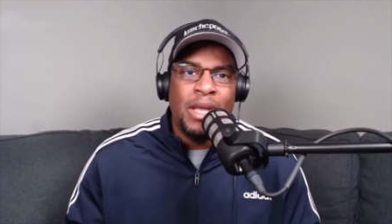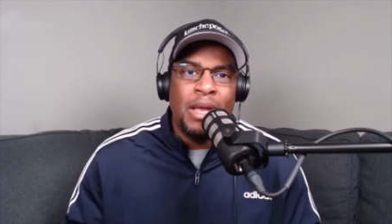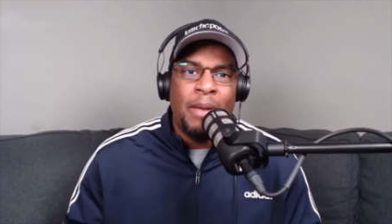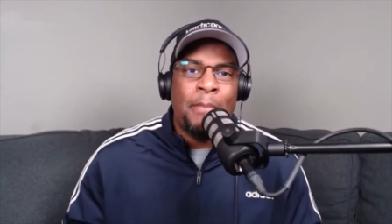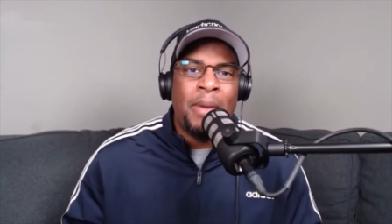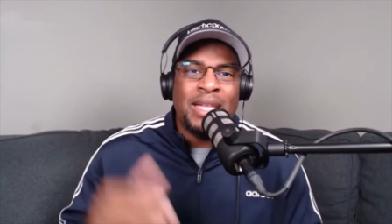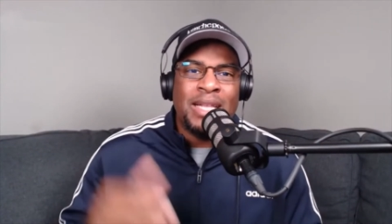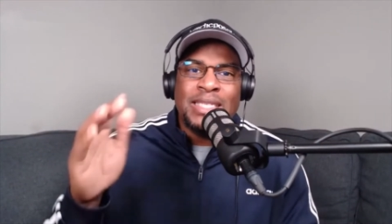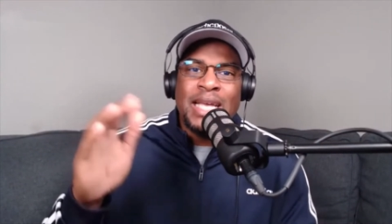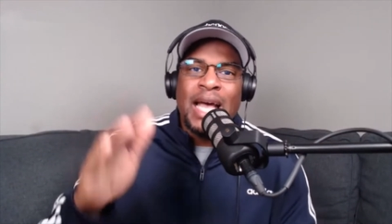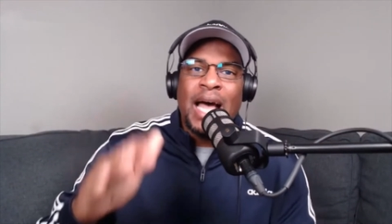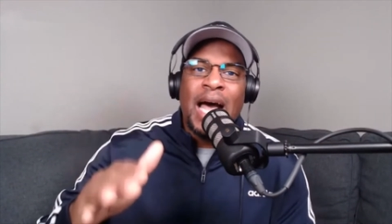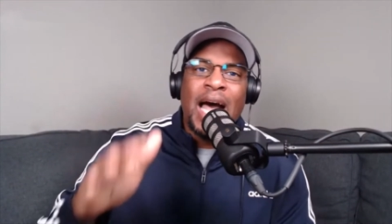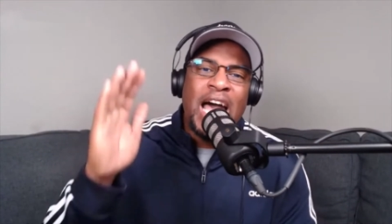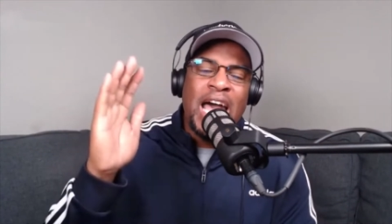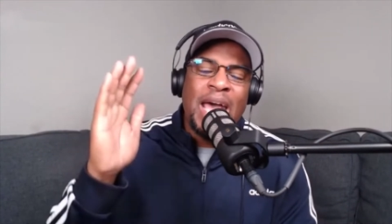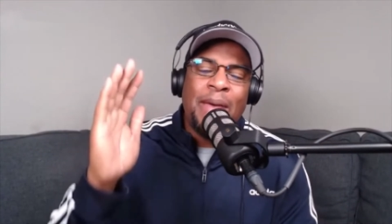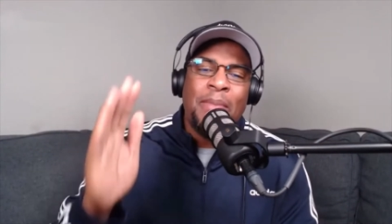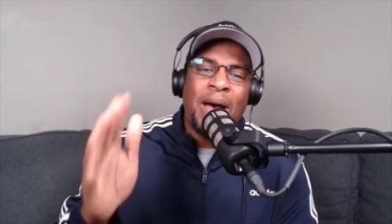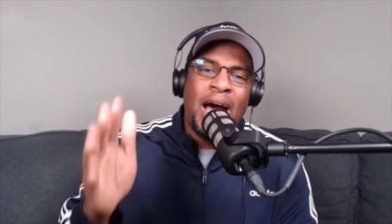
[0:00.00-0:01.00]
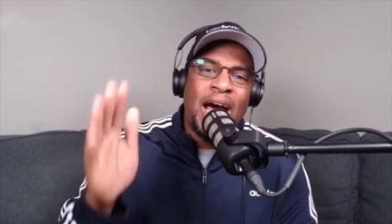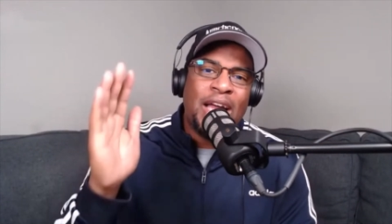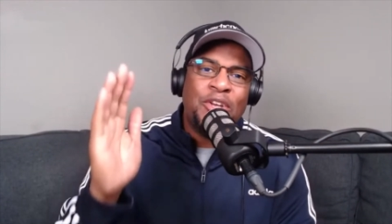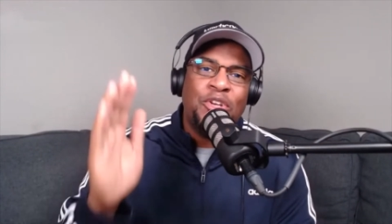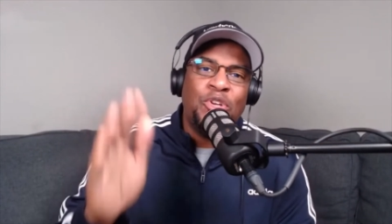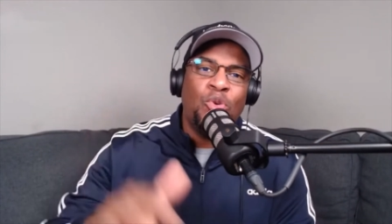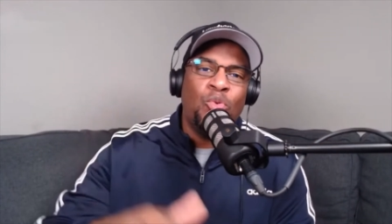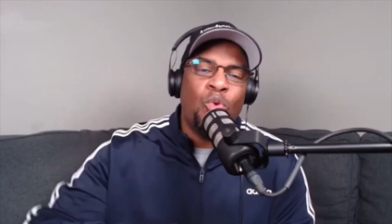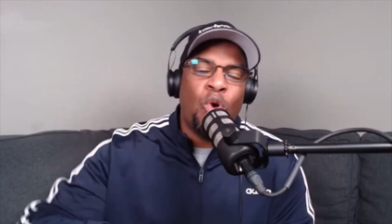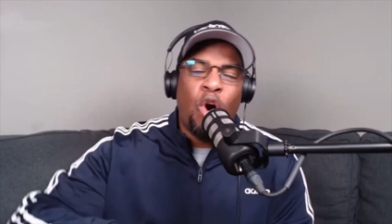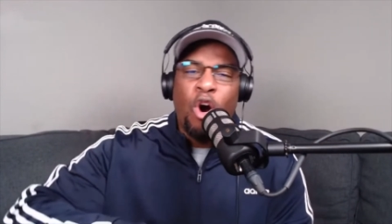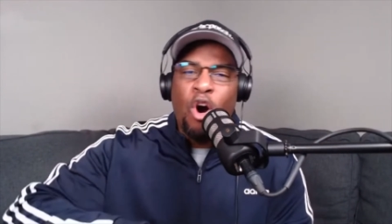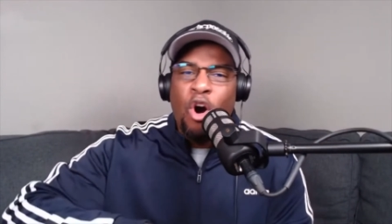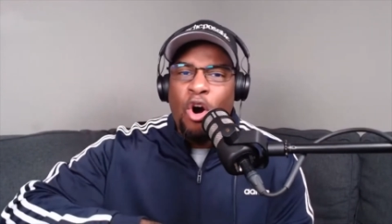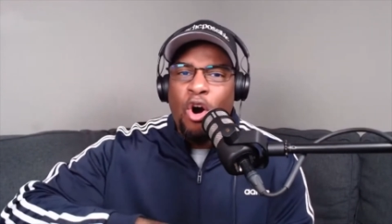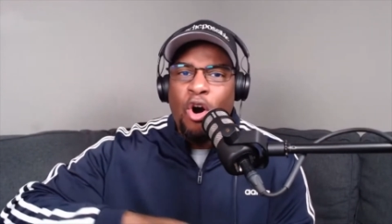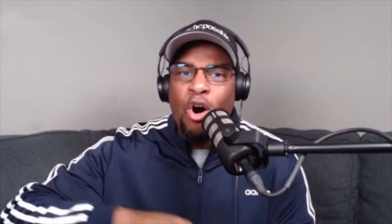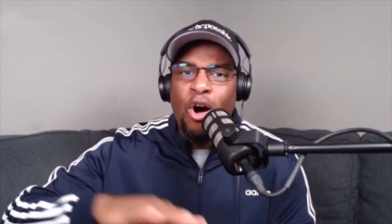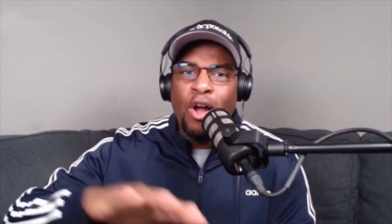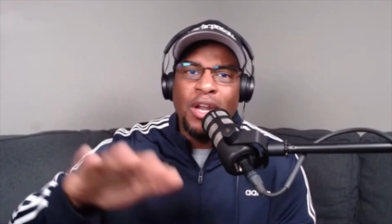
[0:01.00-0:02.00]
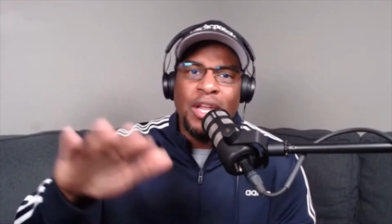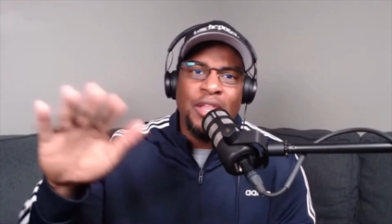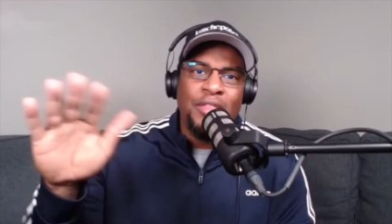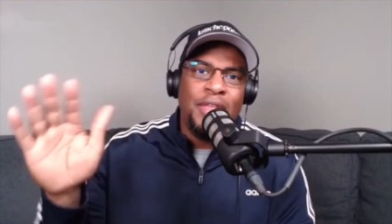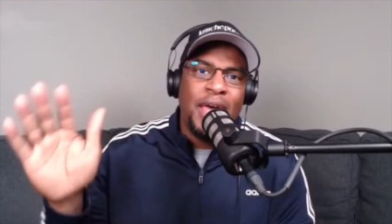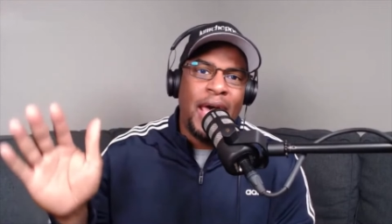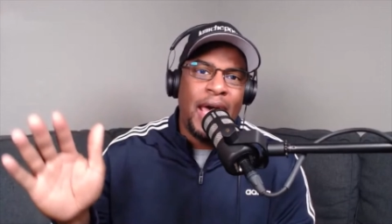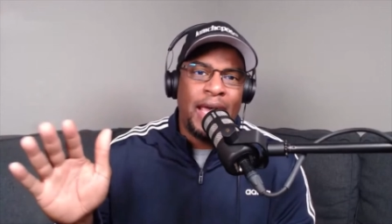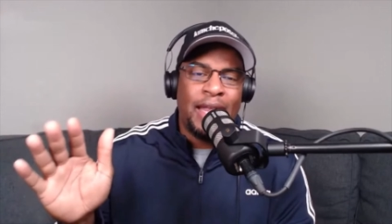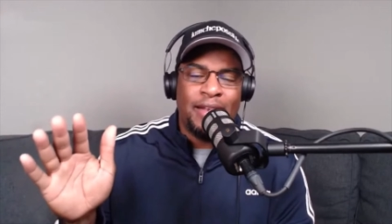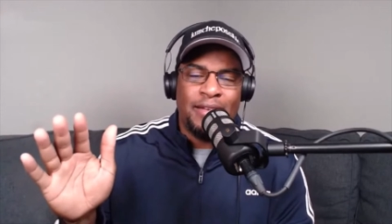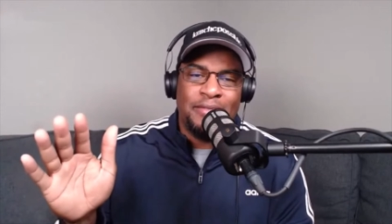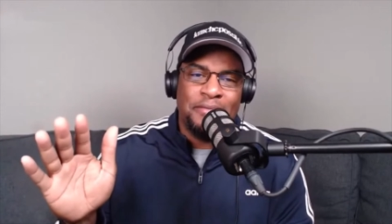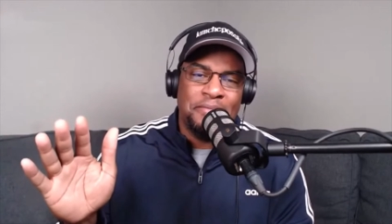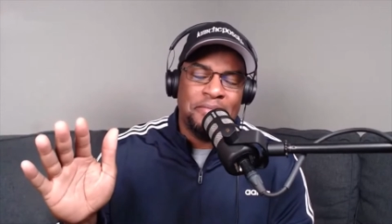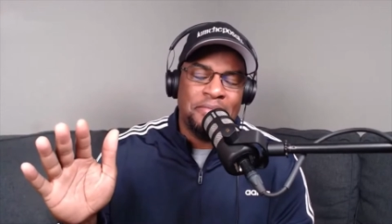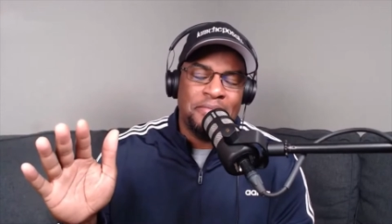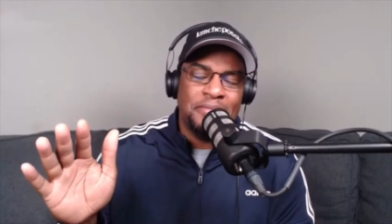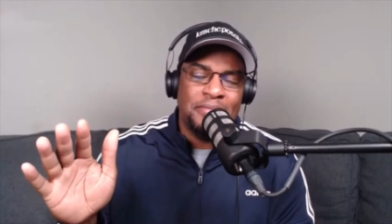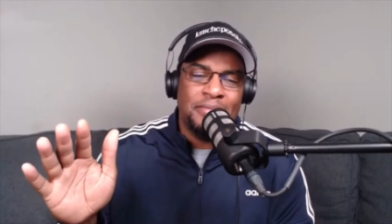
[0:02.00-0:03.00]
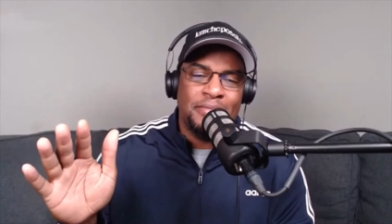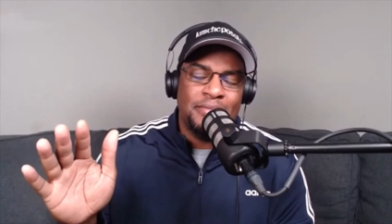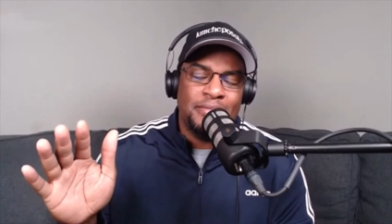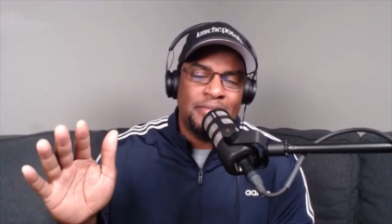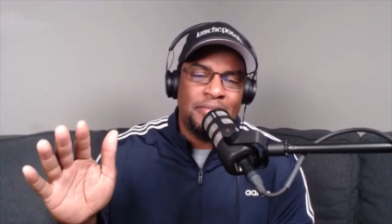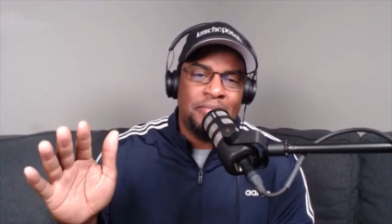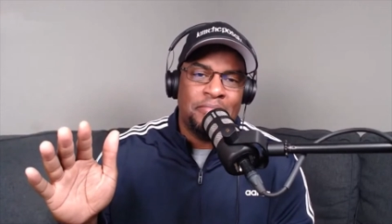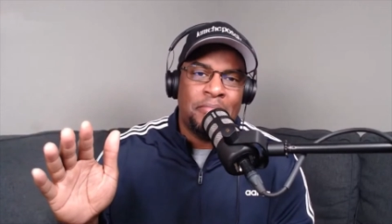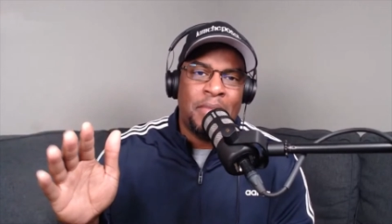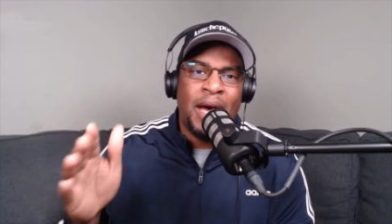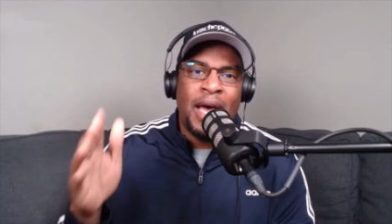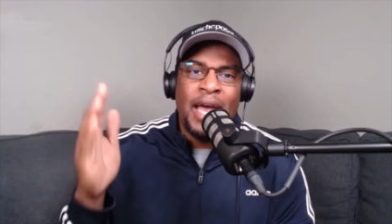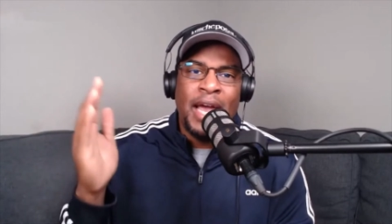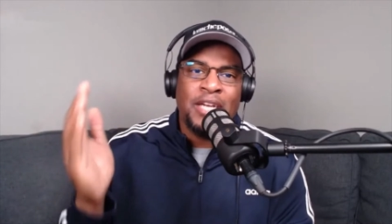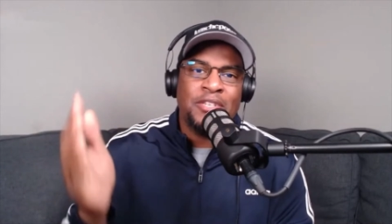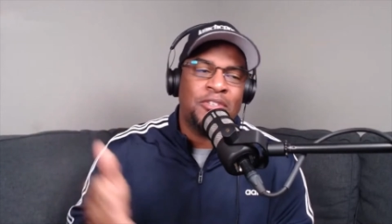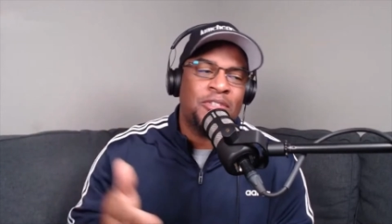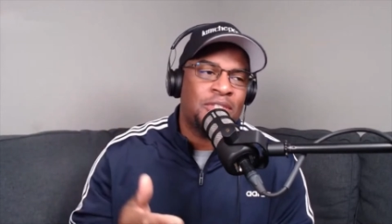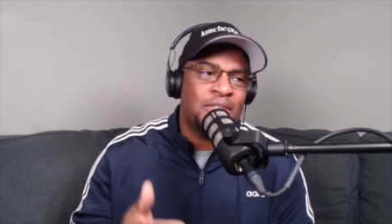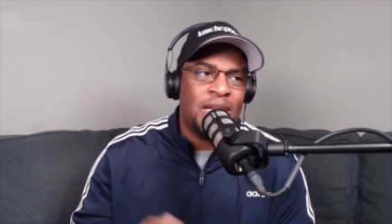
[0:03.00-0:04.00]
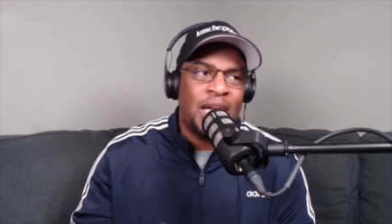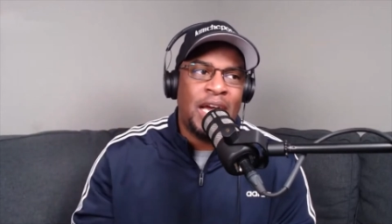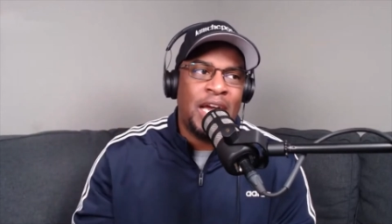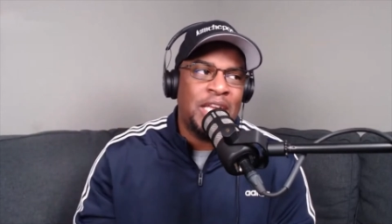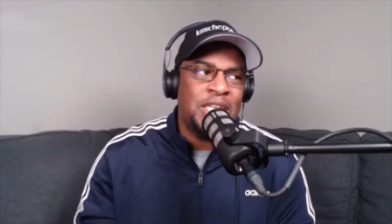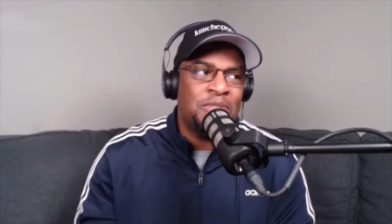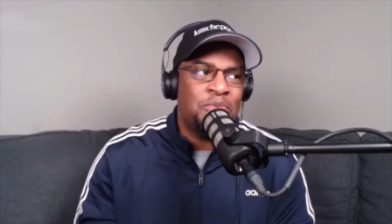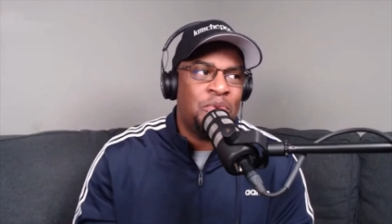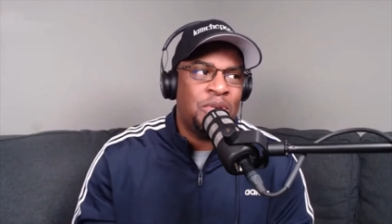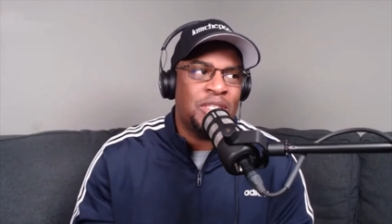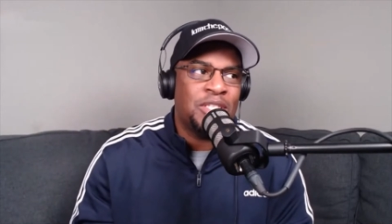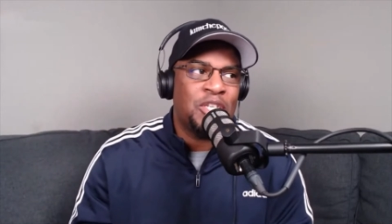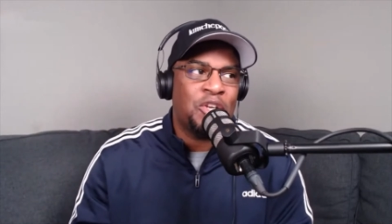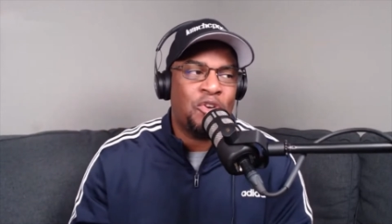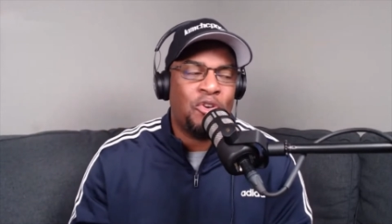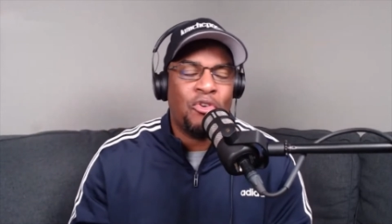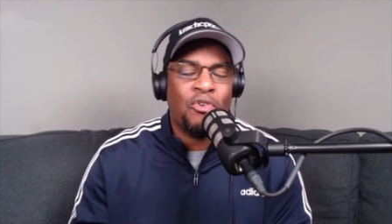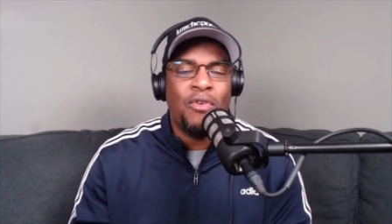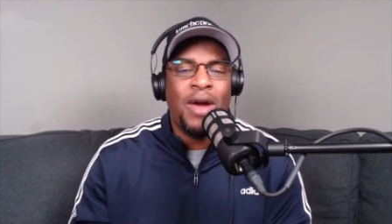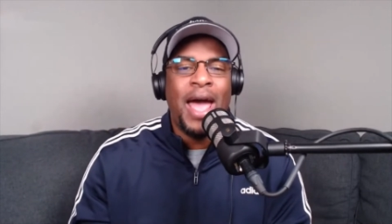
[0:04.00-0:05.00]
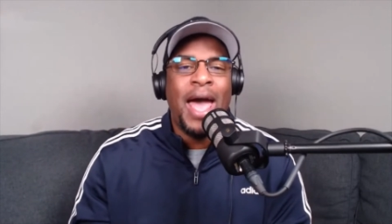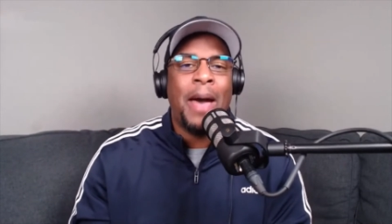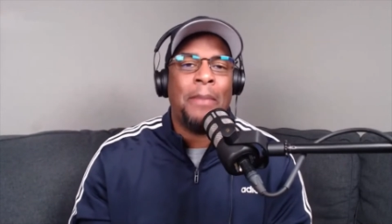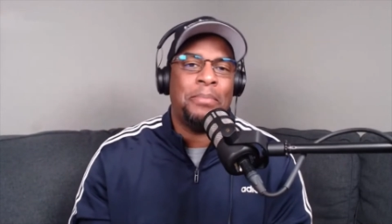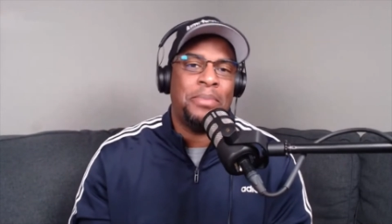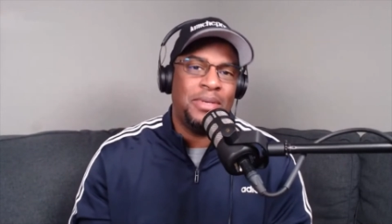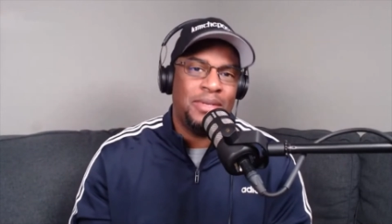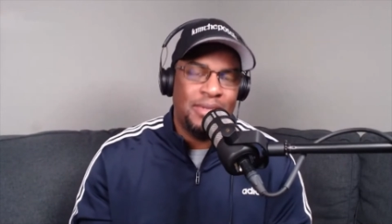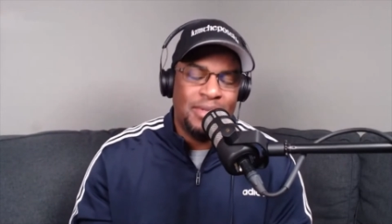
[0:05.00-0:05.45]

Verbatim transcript: By the time I do all of that, my exercise was crap.